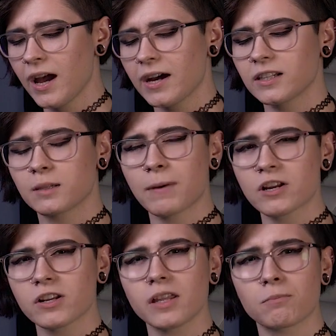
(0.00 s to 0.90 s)
and
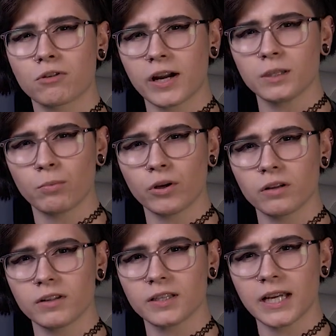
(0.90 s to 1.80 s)
especially the price point
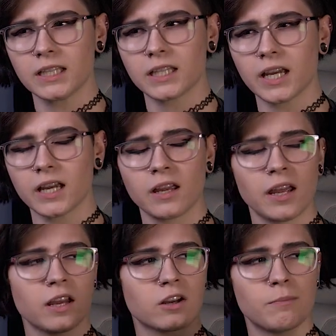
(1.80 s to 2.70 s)
of this headset
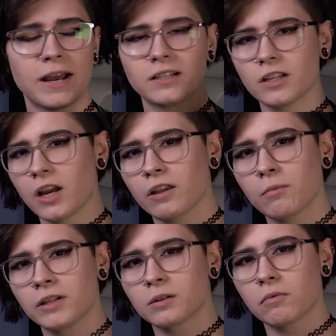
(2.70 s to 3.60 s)
compared to the other
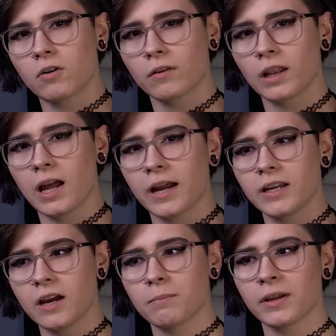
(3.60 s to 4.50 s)
ones that we've got in the
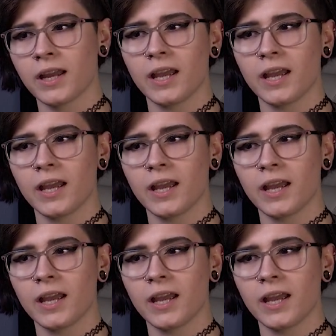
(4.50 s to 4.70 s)
lineup,